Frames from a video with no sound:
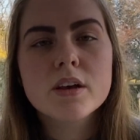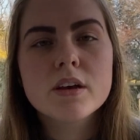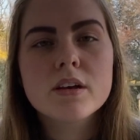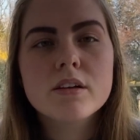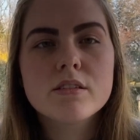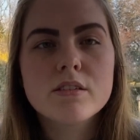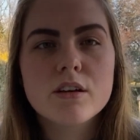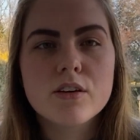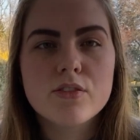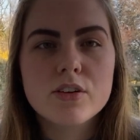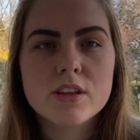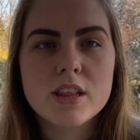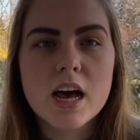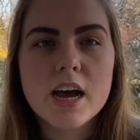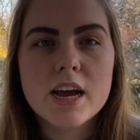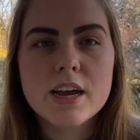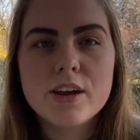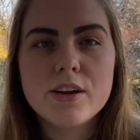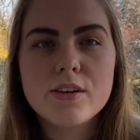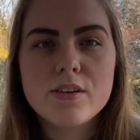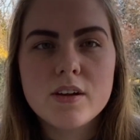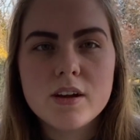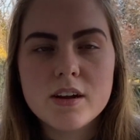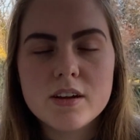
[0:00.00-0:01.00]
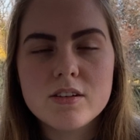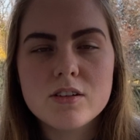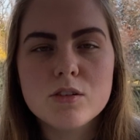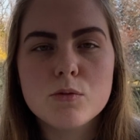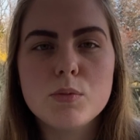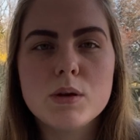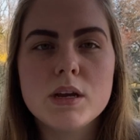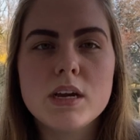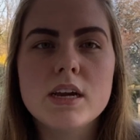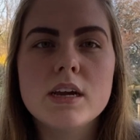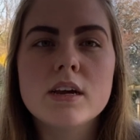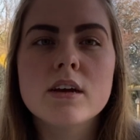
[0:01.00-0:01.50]
So for that, you need to
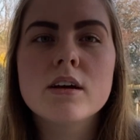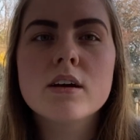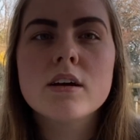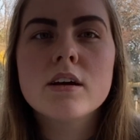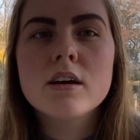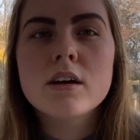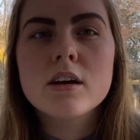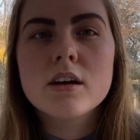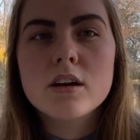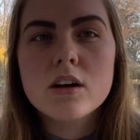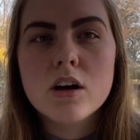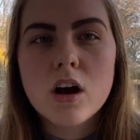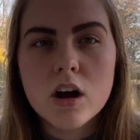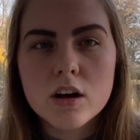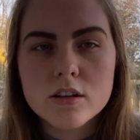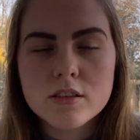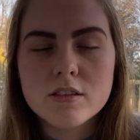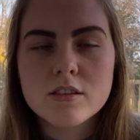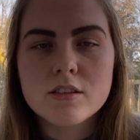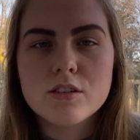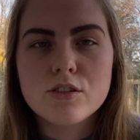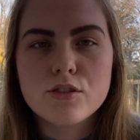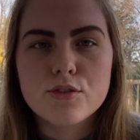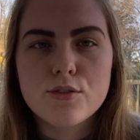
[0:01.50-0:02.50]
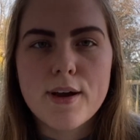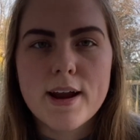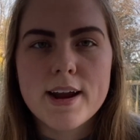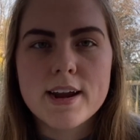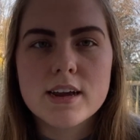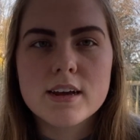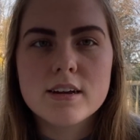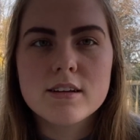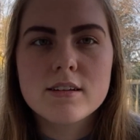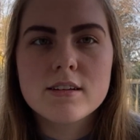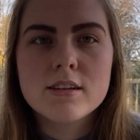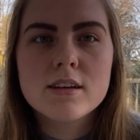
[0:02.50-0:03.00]
be
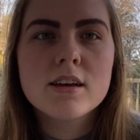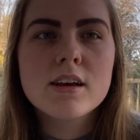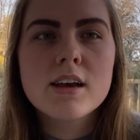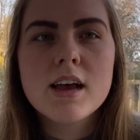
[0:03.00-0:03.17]
concentrated.